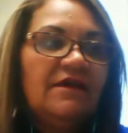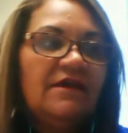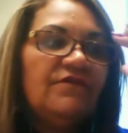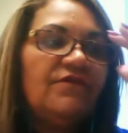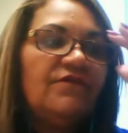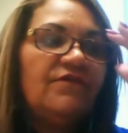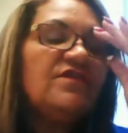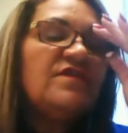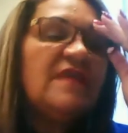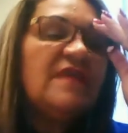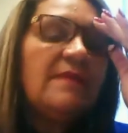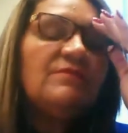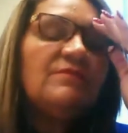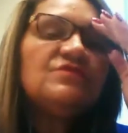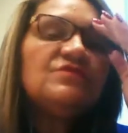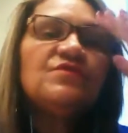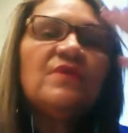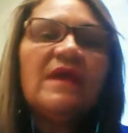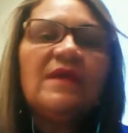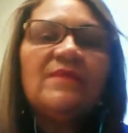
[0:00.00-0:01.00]
for
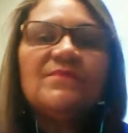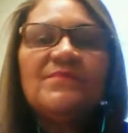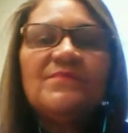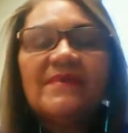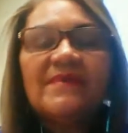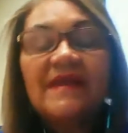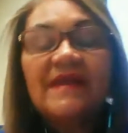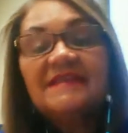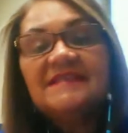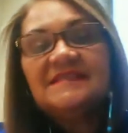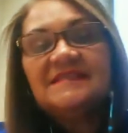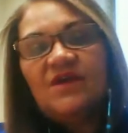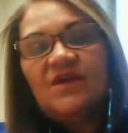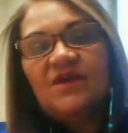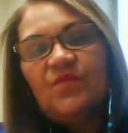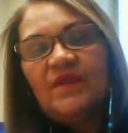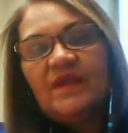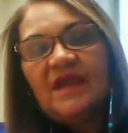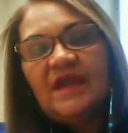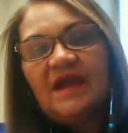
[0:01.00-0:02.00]
them to embrace
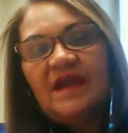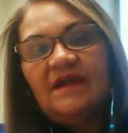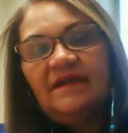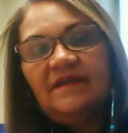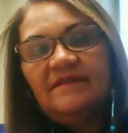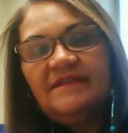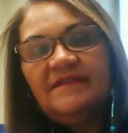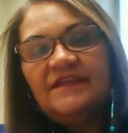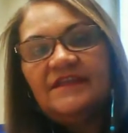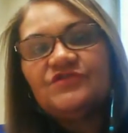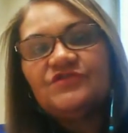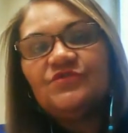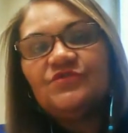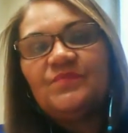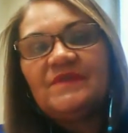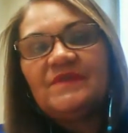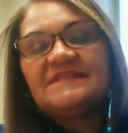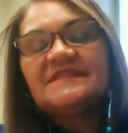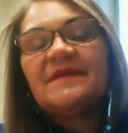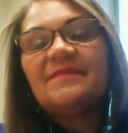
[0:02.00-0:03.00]
OER, there should
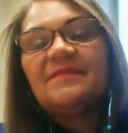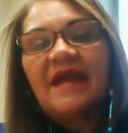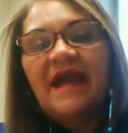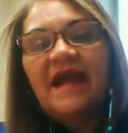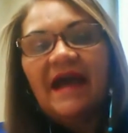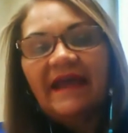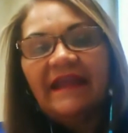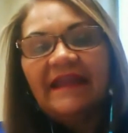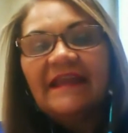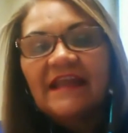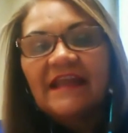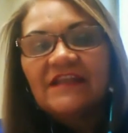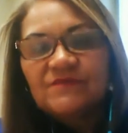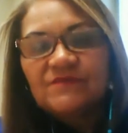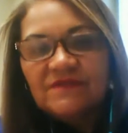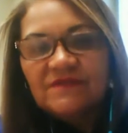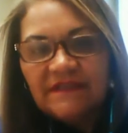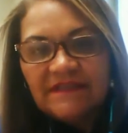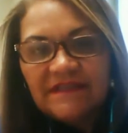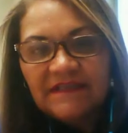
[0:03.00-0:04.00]
be some guidelines
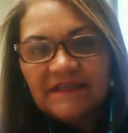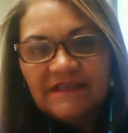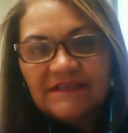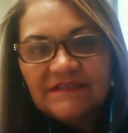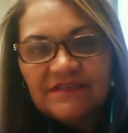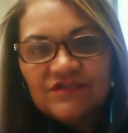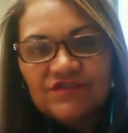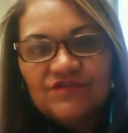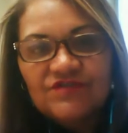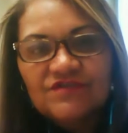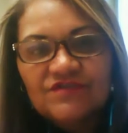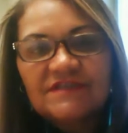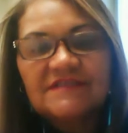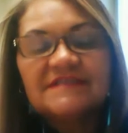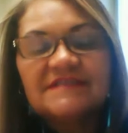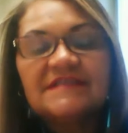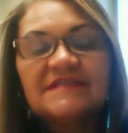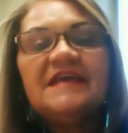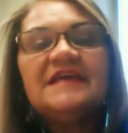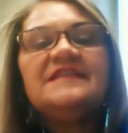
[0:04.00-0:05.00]
within the
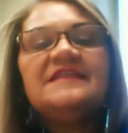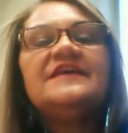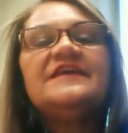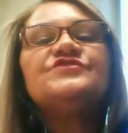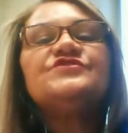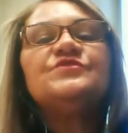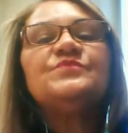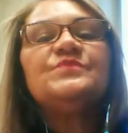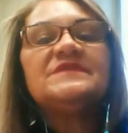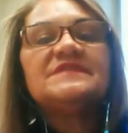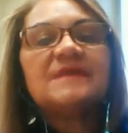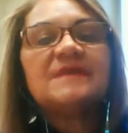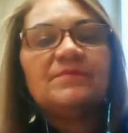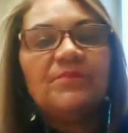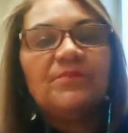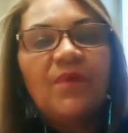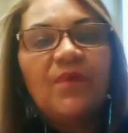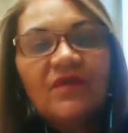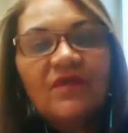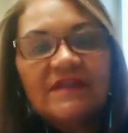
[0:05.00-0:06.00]
institutions, there should be some
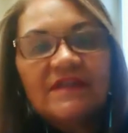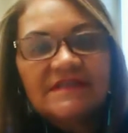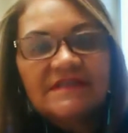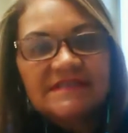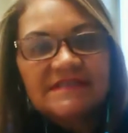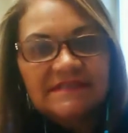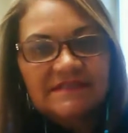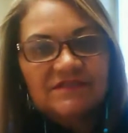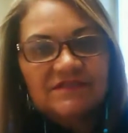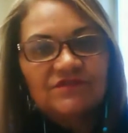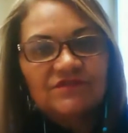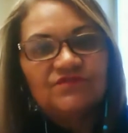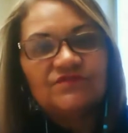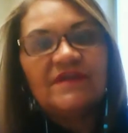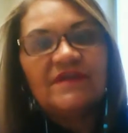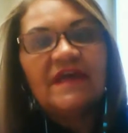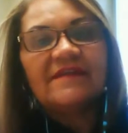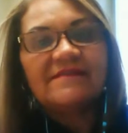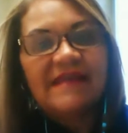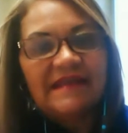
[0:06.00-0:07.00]
policies to
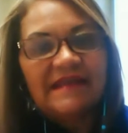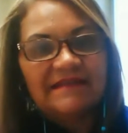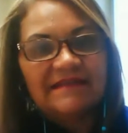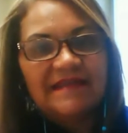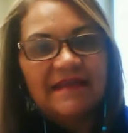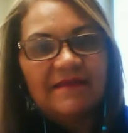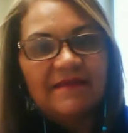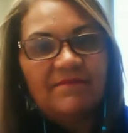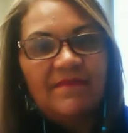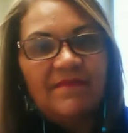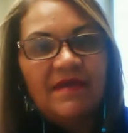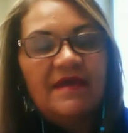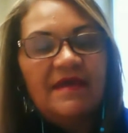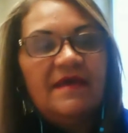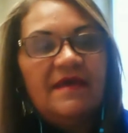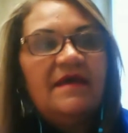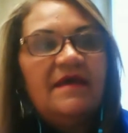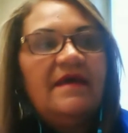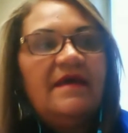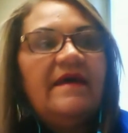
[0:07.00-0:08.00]
direct them.
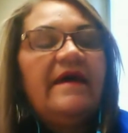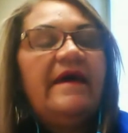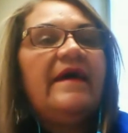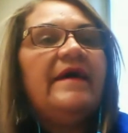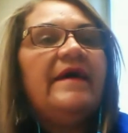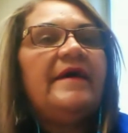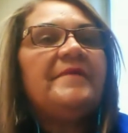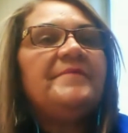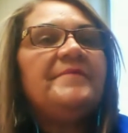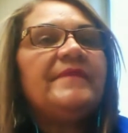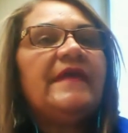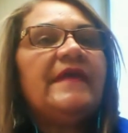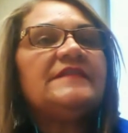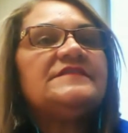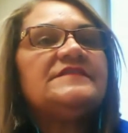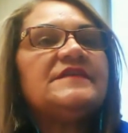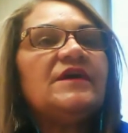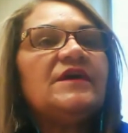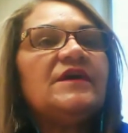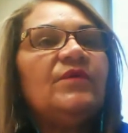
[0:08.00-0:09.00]

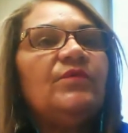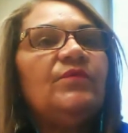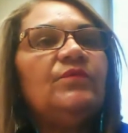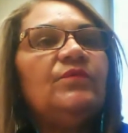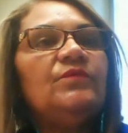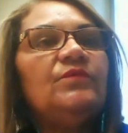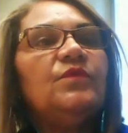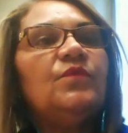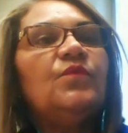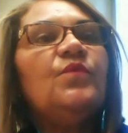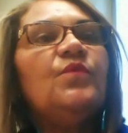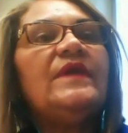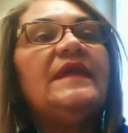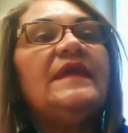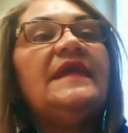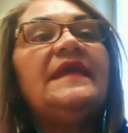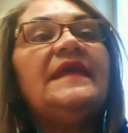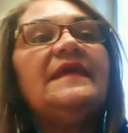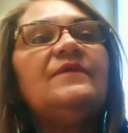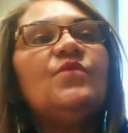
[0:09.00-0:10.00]
And so
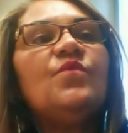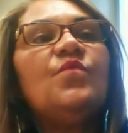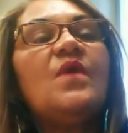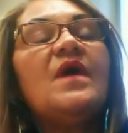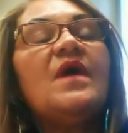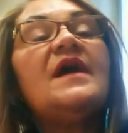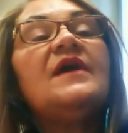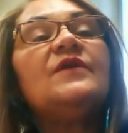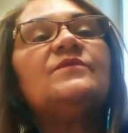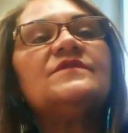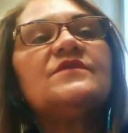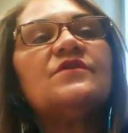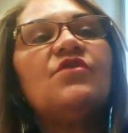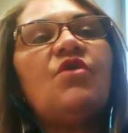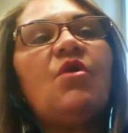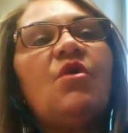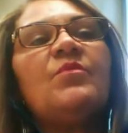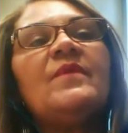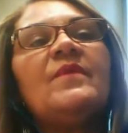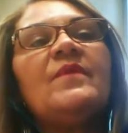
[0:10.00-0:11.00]
we worked with the
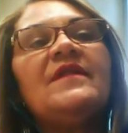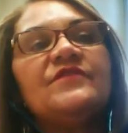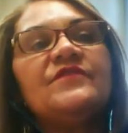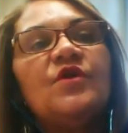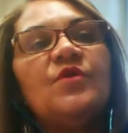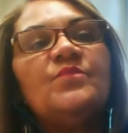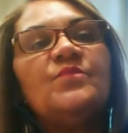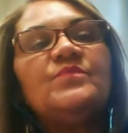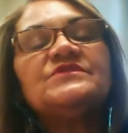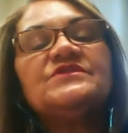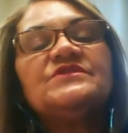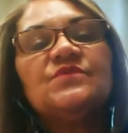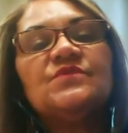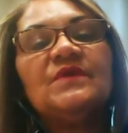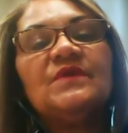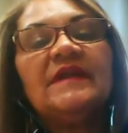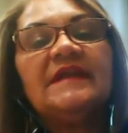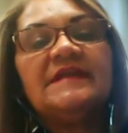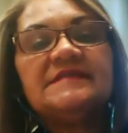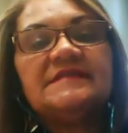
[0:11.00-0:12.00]
Commonwealth Open
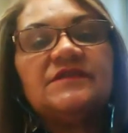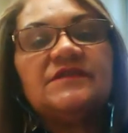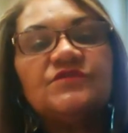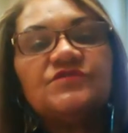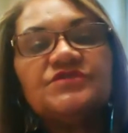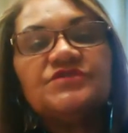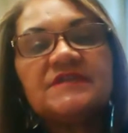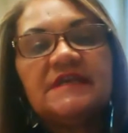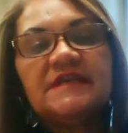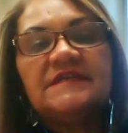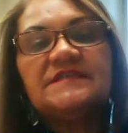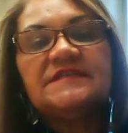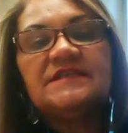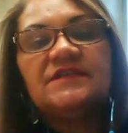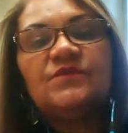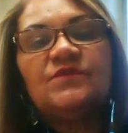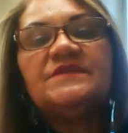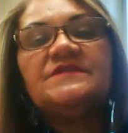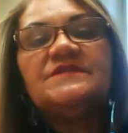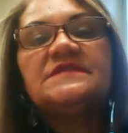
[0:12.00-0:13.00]
Schooling
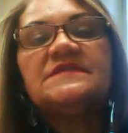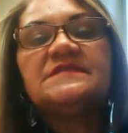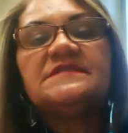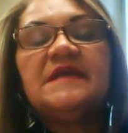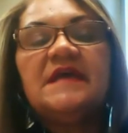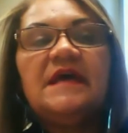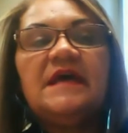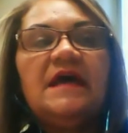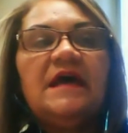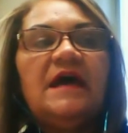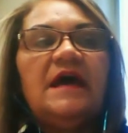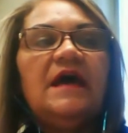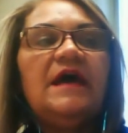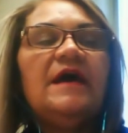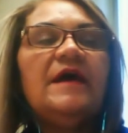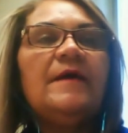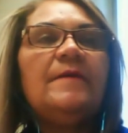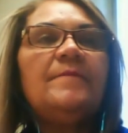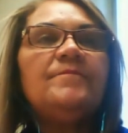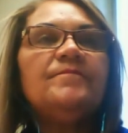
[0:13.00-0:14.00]
Association, which is
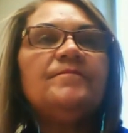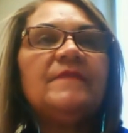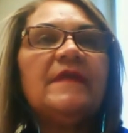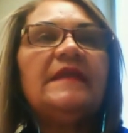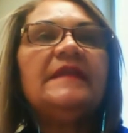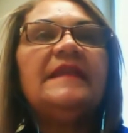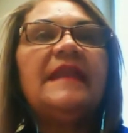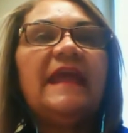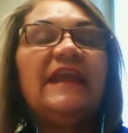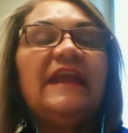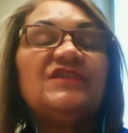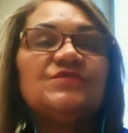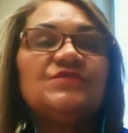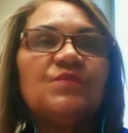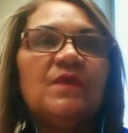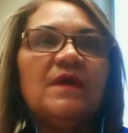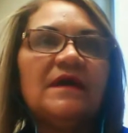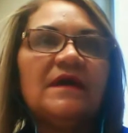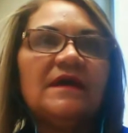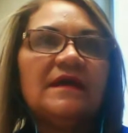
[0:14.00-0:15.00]
a
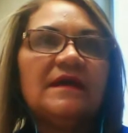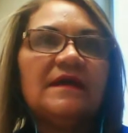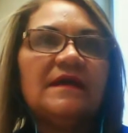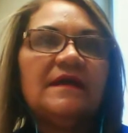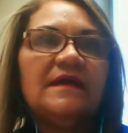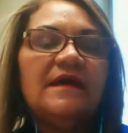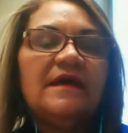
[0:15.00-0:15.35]
network